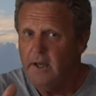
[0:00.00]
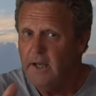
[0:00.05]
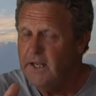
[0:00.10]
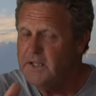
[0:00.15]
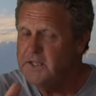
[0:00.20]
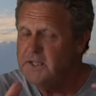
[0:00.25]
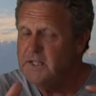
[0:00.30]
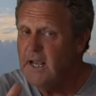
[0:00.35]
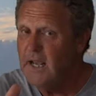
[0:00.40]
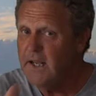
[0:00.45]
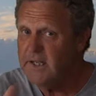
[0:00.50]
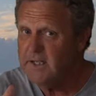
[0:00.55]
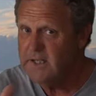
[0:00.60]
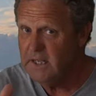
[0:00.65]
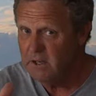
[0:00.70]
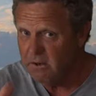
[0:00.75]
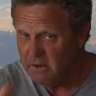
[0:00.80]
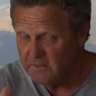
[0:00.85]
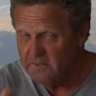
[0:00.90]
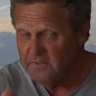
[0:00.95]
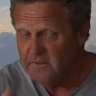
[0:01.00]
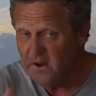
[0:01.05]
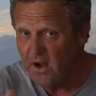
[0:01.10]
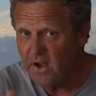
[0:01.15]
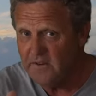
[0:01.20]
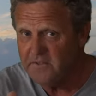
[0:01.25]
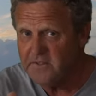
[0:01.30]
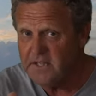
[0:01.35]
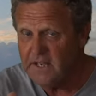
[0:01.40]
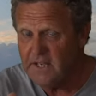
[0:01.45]
it's now set on
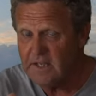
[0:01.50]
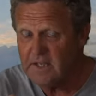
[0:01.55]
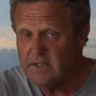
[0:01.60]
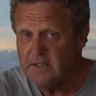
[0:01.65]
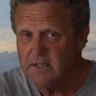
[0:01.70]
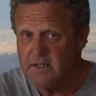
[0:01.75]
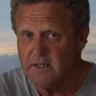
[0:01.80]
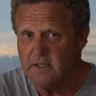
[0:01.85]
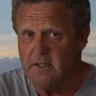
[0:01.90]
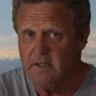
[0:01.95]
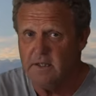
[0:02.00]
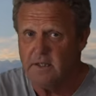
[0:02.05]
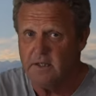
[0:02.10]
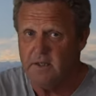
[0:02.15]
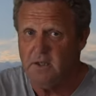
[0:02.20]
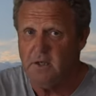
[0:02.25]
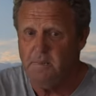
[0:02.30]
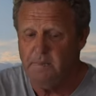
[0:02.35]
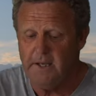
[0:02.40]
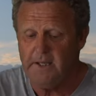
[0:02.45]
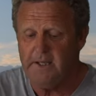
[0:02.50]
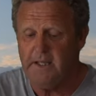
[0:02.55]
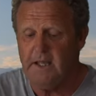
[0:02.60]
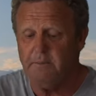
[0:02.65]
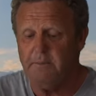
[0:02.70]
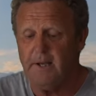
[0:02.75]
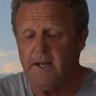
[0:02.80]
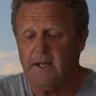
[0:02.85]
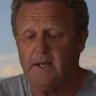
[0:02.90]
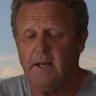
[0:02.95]
5 seconds, you pick
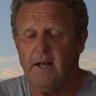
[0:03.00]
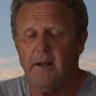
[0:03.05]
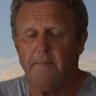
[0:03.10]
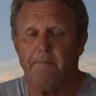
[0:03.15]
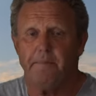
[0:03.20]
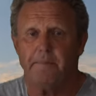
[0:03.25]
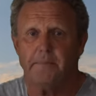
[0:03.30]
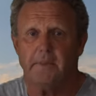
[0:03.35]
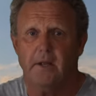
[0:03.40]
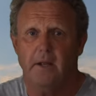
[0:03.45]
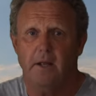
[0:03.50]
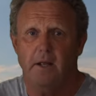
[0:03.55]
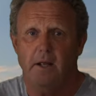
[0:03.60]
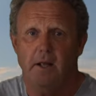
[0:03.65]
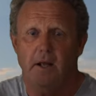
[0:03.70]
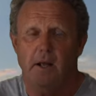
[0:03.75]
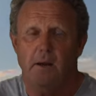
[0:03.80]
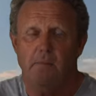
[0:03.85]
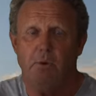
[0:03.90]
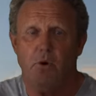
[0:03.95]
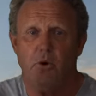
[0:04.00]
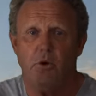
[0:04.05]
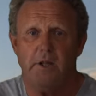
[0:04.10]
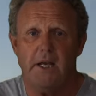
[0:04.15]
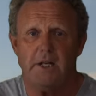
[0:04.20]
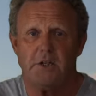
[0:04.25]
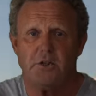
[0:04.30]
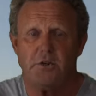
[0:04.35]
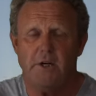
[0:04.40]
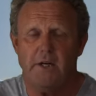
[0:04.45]
that back up, pull
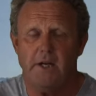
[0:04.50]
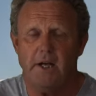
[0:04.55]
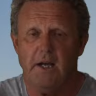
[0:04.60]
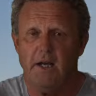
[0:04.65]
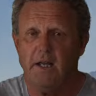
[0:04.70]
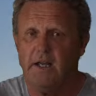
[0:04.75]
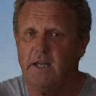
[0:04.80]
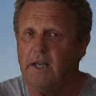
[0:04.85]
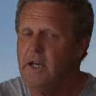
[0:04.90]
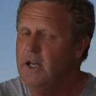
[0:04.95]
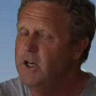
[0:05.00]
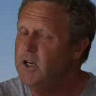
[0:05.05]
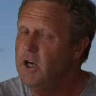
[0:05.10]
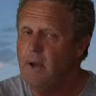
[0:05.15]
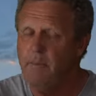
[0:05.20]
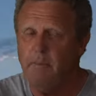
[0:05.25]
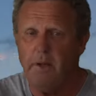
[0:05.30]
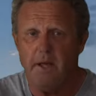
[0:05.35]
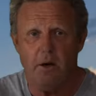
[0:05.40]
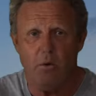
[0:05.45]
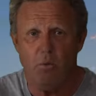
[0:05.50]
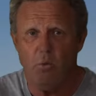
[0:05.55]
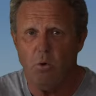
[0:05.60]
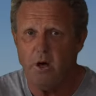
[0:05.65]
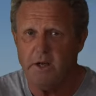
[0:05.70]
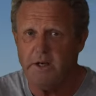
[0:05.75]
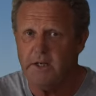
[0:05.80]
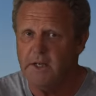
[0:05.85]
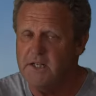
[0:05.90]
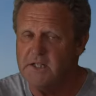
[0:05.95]
that trigger, no matter
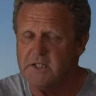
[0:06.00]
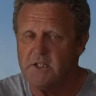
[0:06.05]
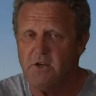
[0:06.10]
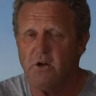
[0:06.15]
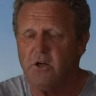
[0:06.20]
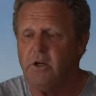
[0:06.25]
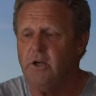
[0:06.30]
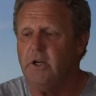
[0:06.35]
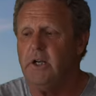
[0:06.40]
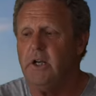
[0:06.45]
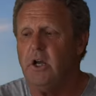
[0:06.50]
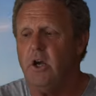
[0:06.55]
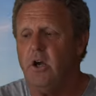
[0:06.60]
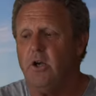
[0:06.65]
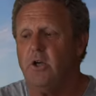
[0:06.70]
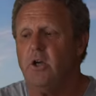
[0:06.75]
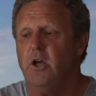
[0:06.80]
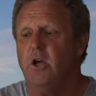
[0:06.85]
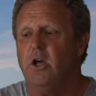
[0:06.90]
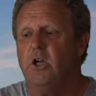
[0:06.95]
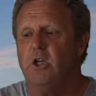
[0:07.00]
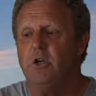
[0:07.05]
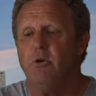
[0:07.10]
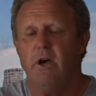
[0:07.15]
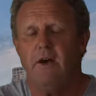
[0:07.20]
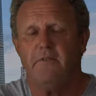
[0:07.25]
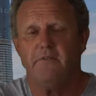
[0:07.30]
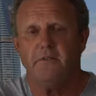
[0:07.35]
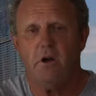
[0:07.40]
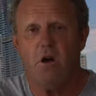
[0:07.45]
what, it's not going to go. You
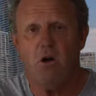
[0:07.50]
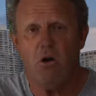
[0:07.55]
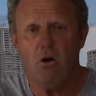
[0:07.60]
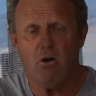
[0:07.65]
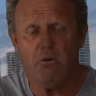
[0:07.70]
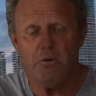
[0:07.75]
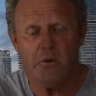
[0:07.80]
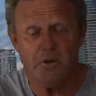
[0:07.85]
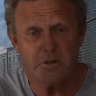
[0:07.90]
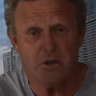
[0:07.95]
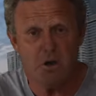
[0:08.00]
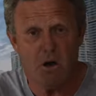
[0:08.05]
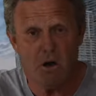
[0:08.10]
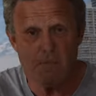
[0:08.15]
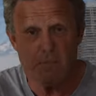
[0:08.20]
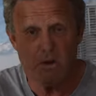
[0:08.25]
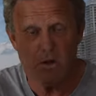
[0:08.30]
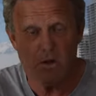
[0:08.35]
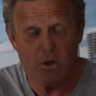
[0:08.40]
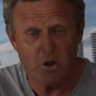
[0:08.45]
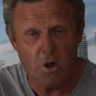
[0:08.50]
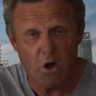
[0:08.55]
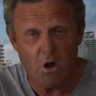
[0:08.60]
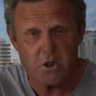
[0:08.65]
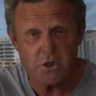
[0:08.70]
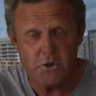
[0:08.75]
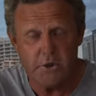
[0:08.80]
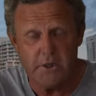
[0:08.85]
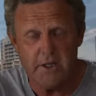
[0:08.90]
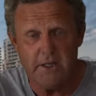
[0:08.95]
have to hold the top
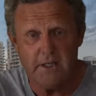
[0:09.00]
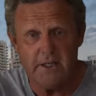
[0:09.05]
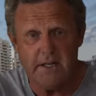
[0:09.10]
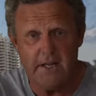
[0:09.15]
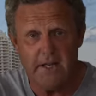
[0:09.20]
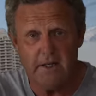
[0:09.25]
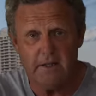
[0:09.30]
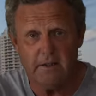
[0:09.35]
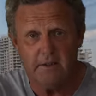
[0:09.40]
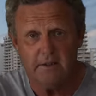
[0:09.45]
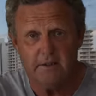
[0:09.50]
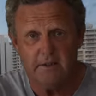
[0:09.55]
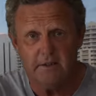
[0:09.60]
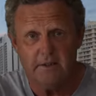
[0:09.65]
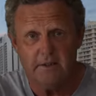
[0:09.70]
lock trigger down